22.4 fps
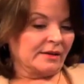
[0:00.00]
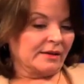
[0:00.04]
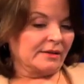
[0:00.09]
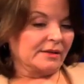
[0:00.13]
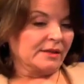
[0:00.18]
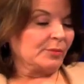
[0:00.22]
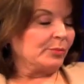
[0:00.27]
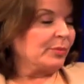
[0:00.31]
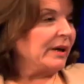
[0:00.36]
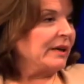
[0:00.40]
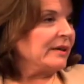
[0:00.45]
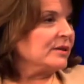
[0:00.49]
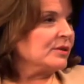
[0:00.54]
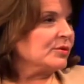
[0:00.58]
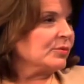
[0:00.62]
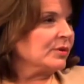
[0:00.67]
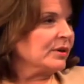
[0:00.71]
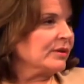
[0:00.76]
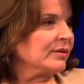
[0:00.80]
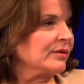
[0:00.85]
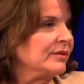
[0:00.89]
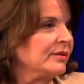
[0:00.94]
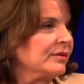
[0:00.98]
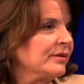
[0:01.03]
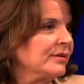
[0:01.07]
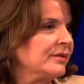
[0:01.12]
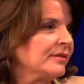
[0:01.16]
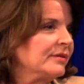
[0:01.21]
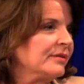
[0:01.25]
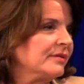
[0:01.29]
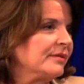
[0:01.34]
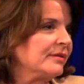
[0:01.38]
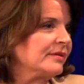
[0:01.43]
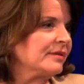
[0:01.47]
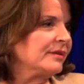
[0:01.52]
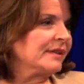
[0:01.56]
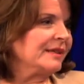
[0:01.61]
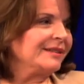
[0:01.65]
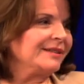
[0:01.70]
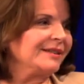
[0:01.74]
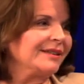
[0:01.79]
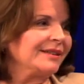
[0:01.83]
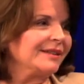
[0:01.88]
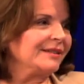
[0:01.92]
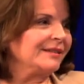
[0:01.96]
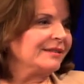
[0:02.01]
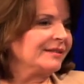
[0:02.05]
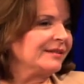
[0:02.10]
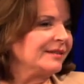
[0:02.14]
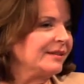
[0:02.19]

Depends where, and